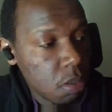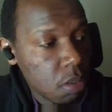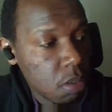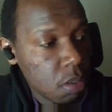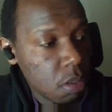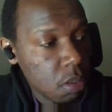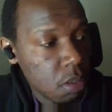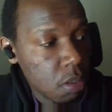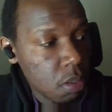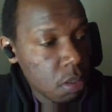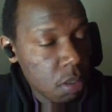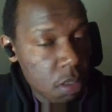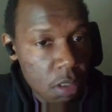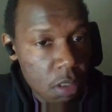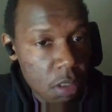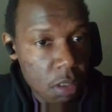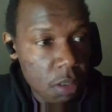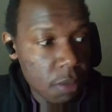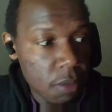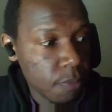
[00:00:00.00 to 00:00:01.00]
and
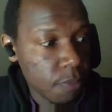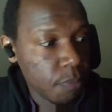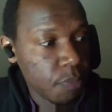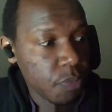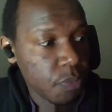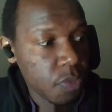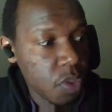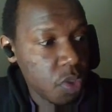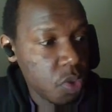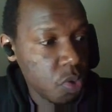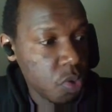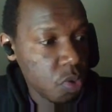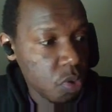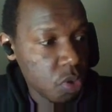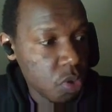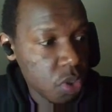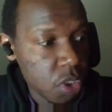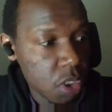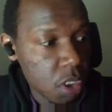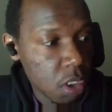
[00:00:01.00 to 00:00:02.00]
it should
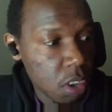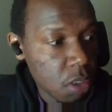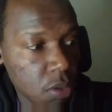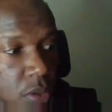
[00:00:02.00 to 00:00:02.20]
not take a lot